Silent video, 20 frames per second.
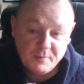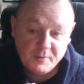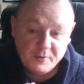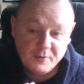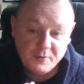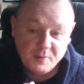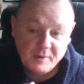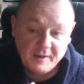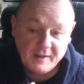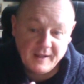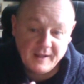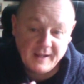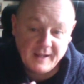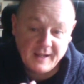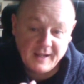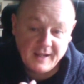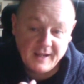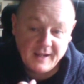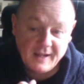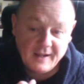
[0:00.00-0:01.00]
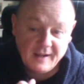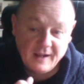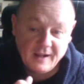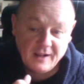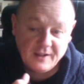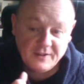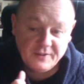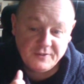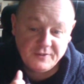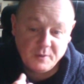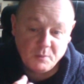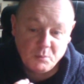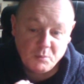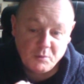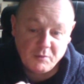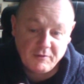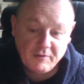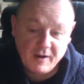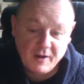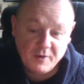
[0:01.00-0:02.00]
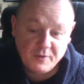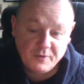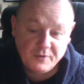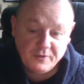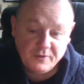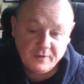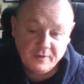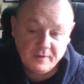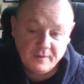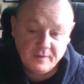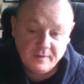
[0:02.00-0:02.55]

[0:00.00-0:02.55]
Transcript: between here and somewhere else.